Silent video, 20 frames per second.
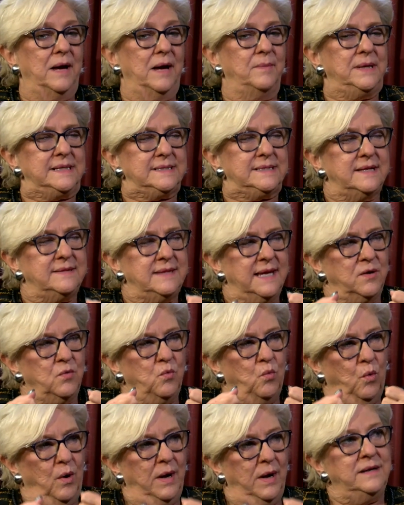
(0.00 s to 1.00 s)
because I think
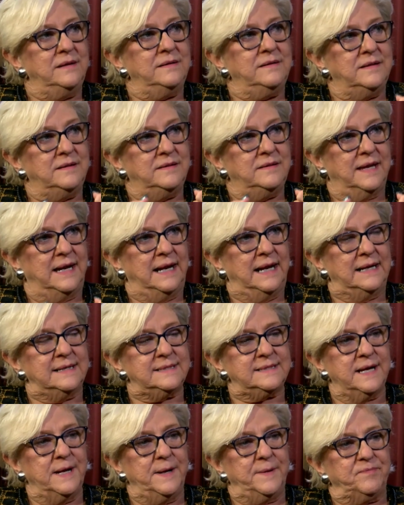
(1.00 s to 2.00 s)
one of the
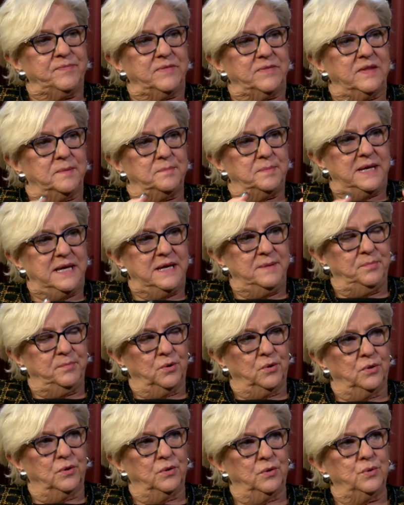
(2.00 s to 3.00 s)
things that
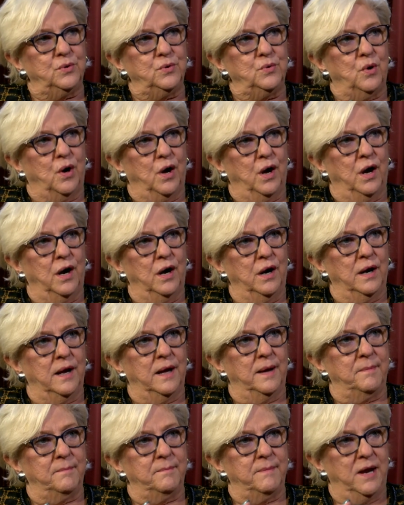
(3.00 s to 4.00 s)
people who are
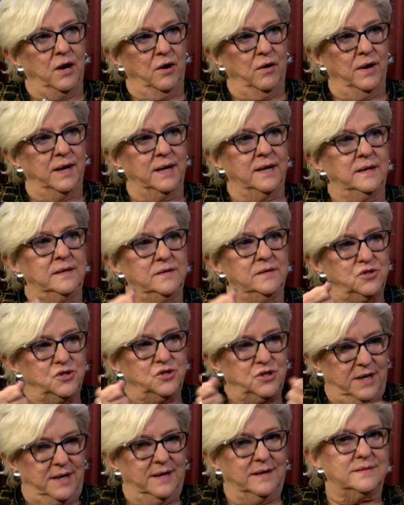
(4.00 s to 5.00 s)
American
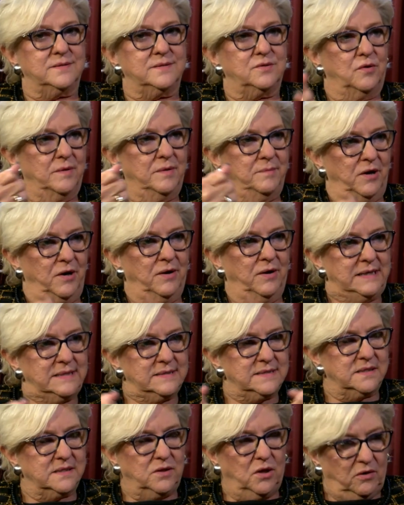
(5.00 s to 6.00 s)
Czechs or American
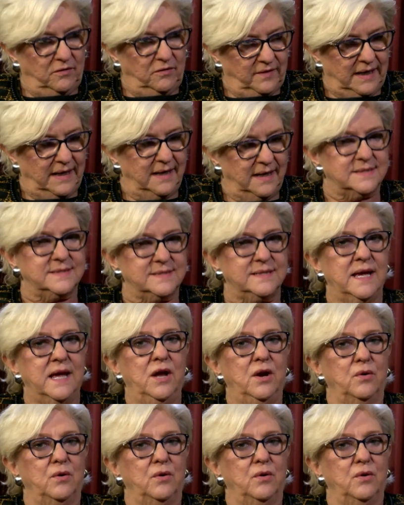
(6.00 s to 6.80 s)
Slovaks